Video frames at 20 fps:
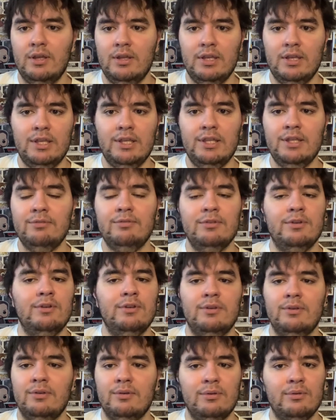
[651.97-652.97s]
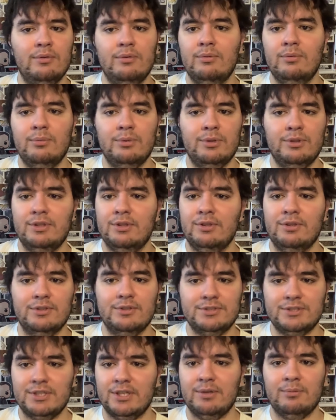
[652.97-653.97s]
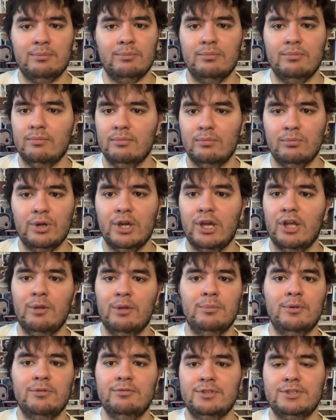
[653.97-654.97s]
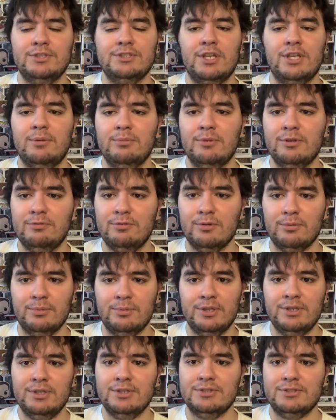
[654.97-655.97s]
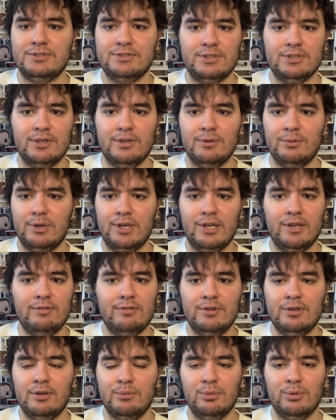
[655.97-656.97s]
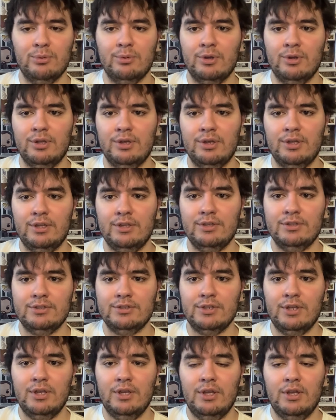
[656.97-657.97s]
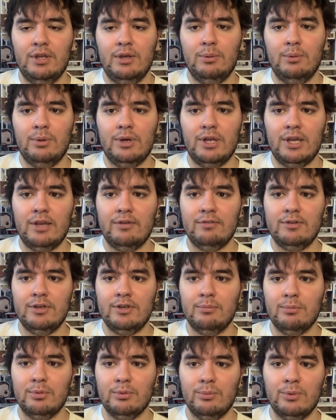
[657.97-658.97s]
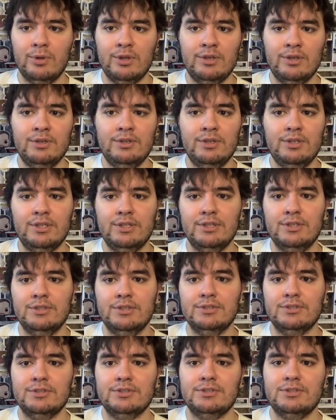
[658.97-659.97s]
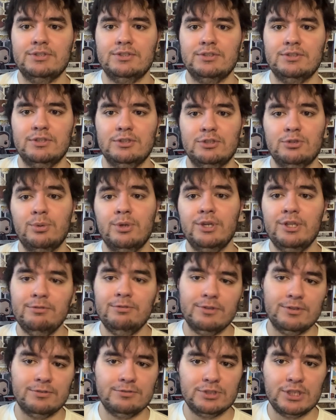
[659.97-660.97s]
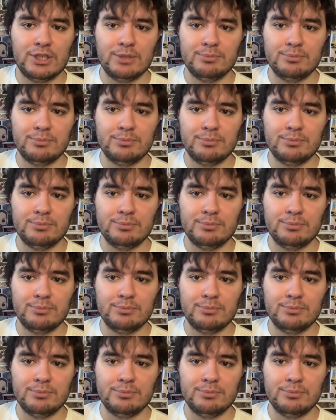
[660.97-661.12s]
within the same realm of excitement for me as what I have at number 1. And what I have at number 1 is the 25th James